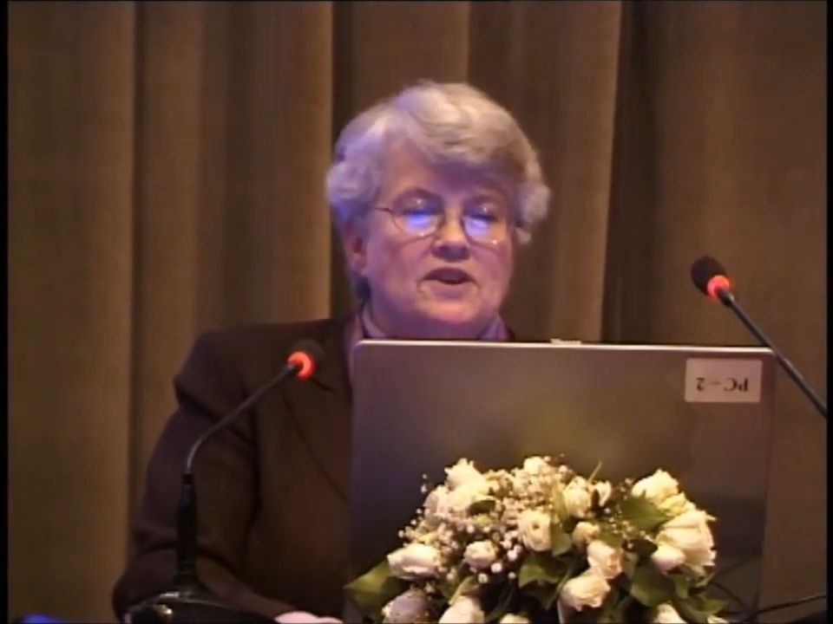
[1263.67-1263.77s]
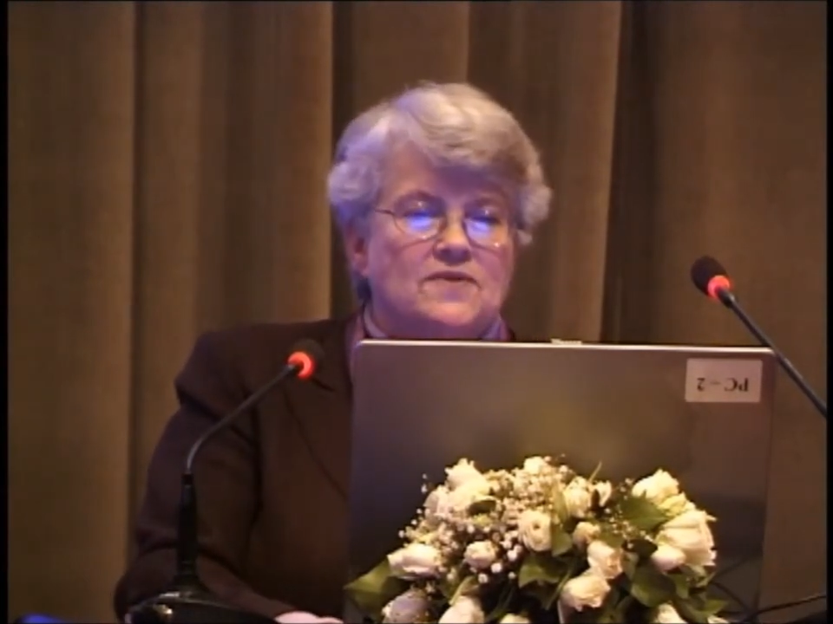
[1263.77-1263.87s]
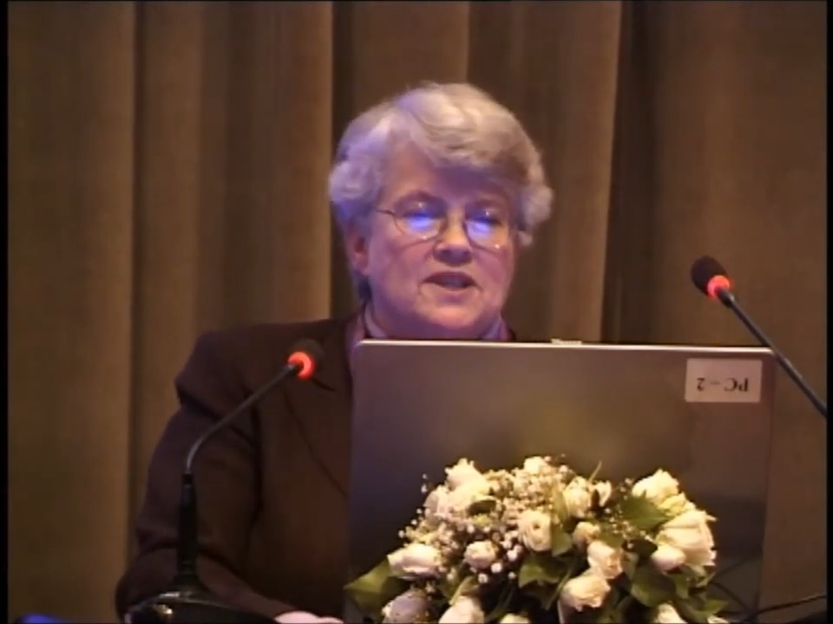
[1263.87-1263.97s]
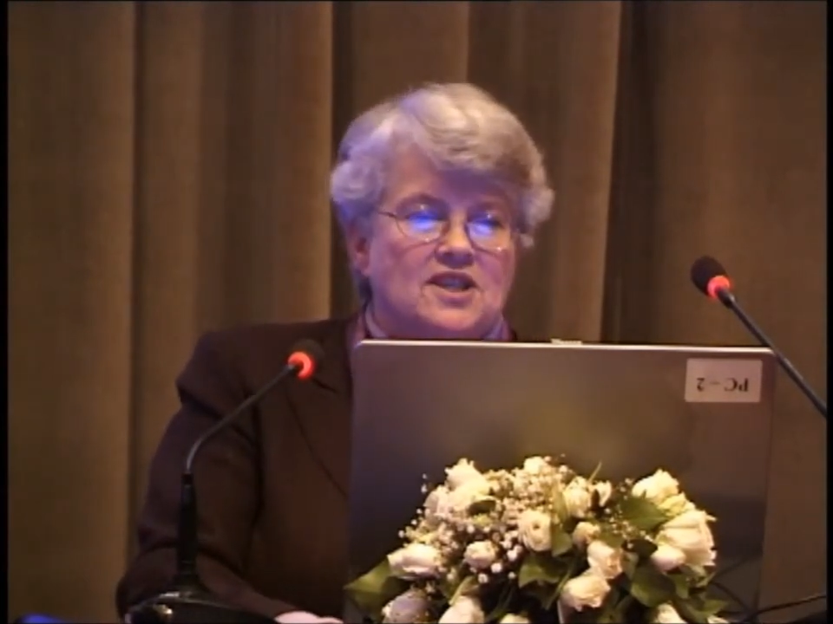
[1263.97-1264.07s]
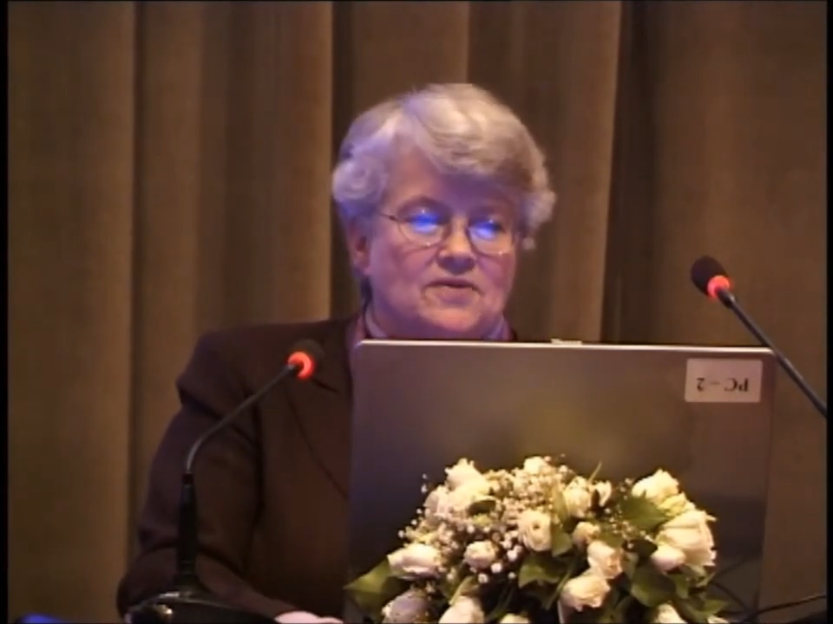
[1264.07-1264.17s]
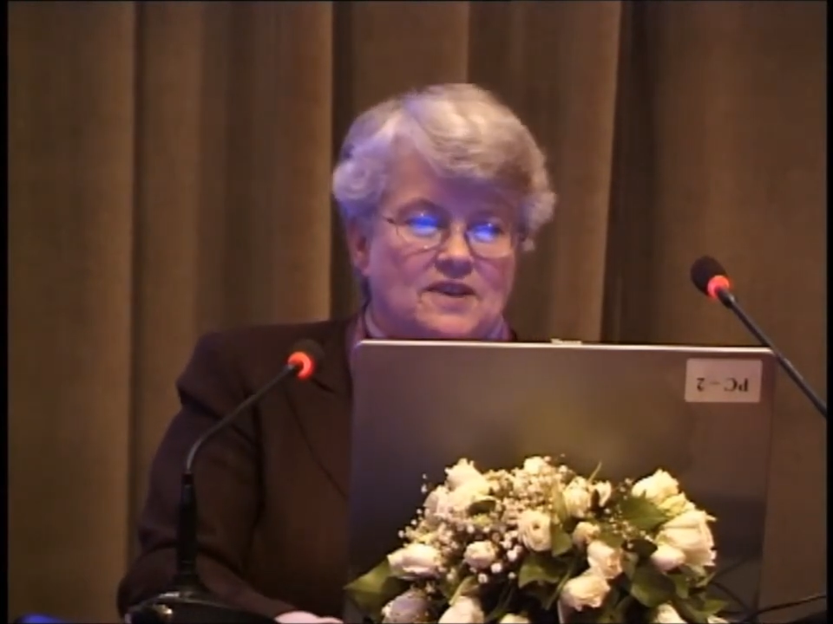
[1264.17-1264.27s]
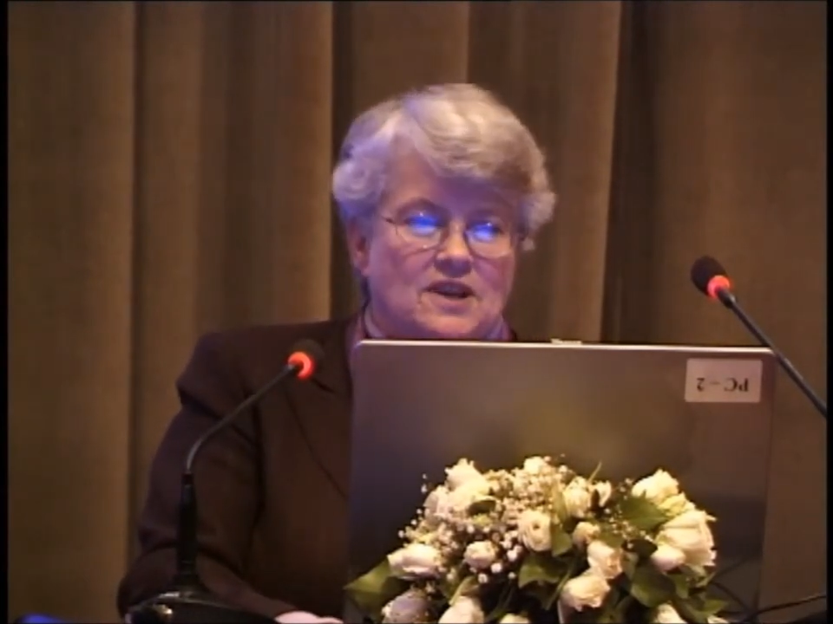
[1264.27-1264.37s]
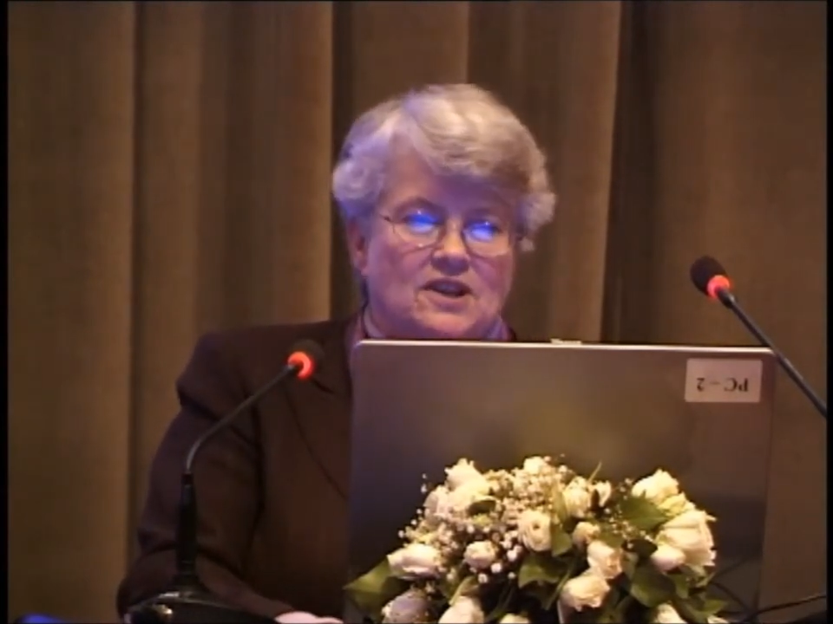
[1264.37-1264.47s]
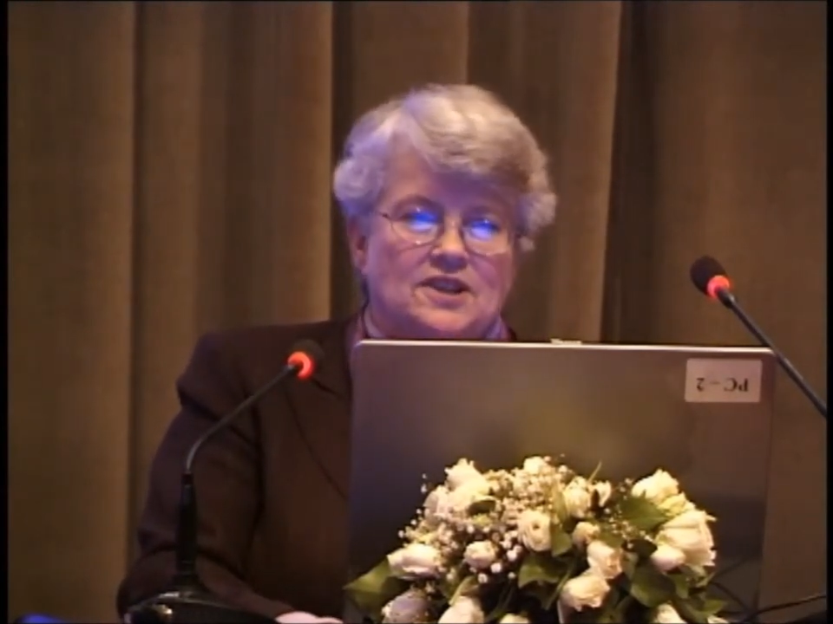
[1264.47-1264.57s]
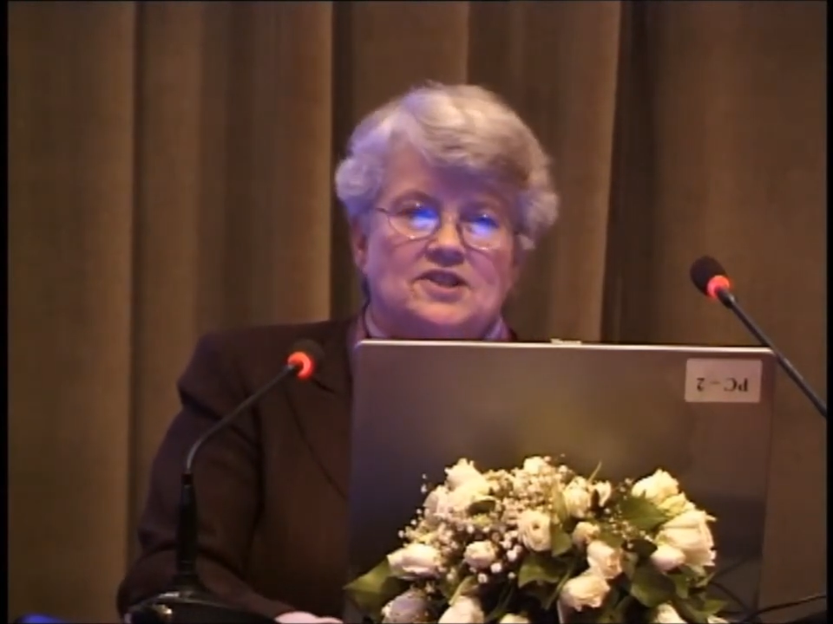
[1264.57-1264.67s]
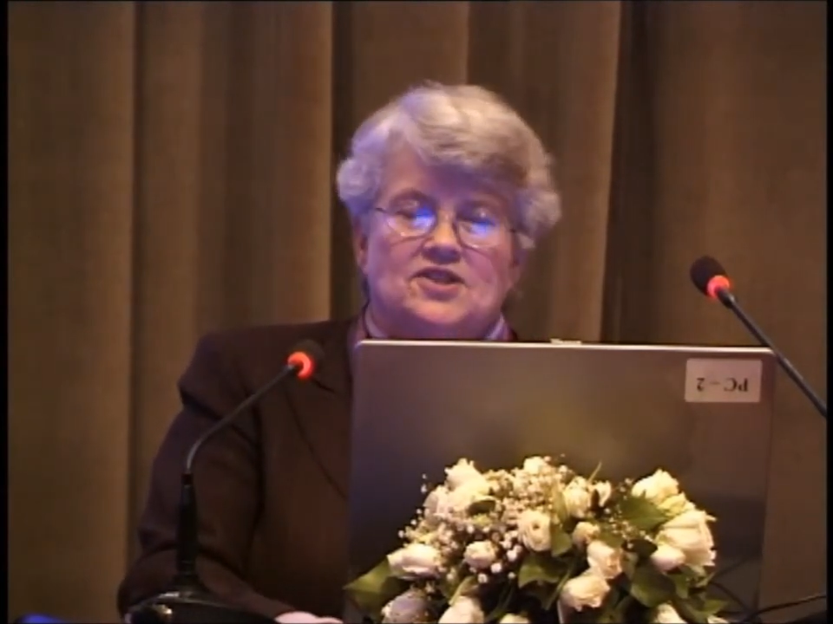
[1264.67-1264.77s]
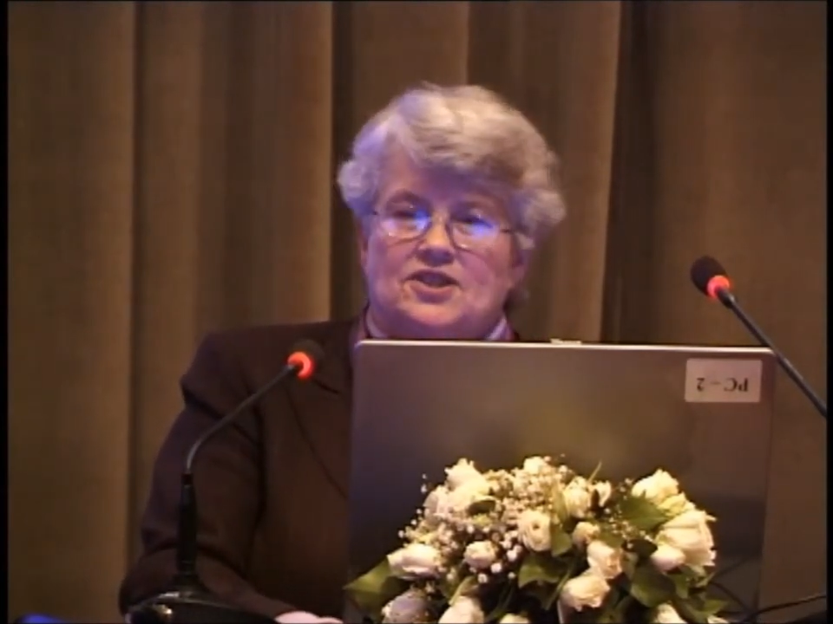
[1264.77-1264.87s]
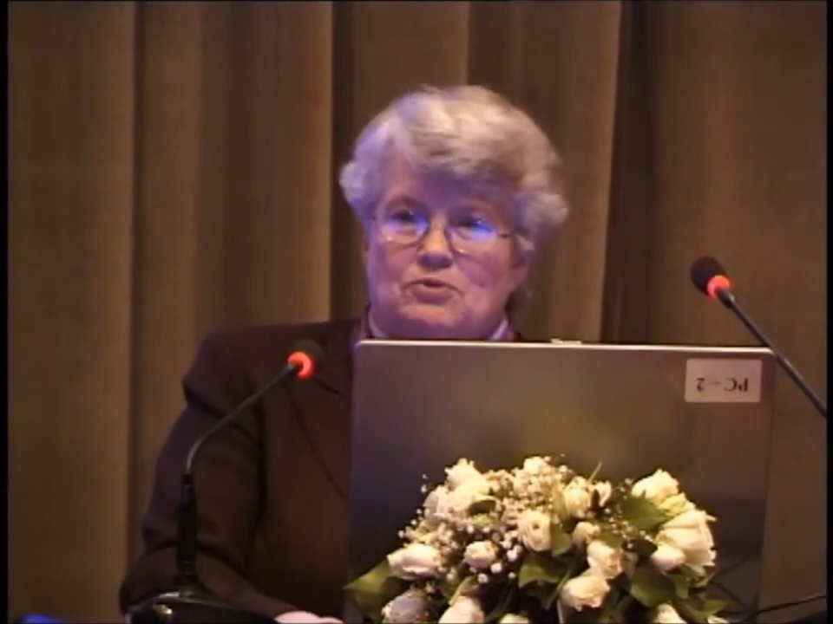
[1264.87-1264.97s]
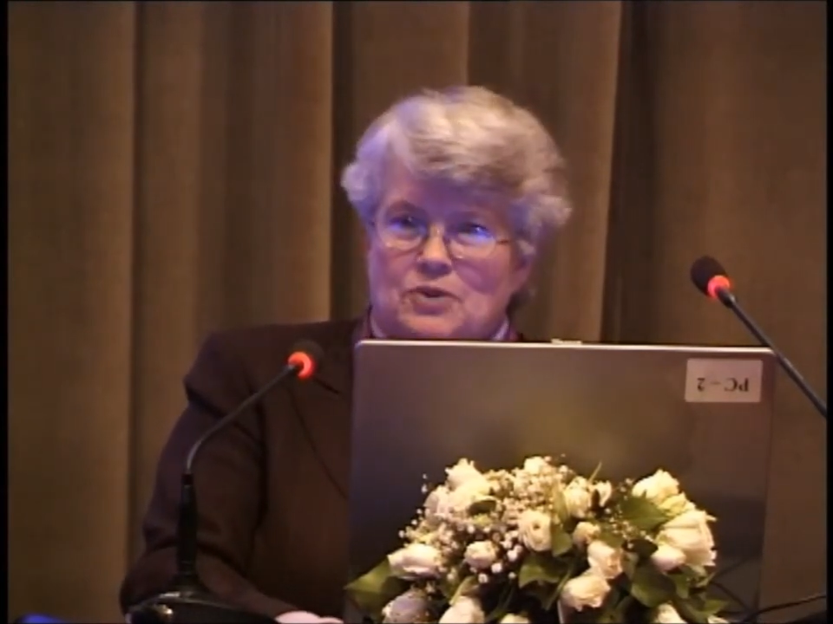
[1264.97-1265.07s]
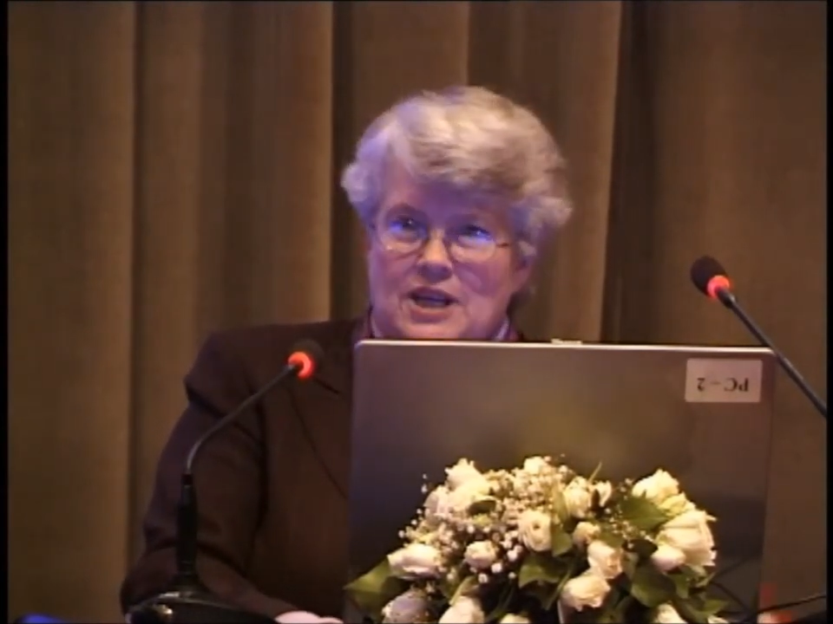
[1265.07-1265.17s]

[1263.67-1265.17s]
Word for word: of the difficulties that we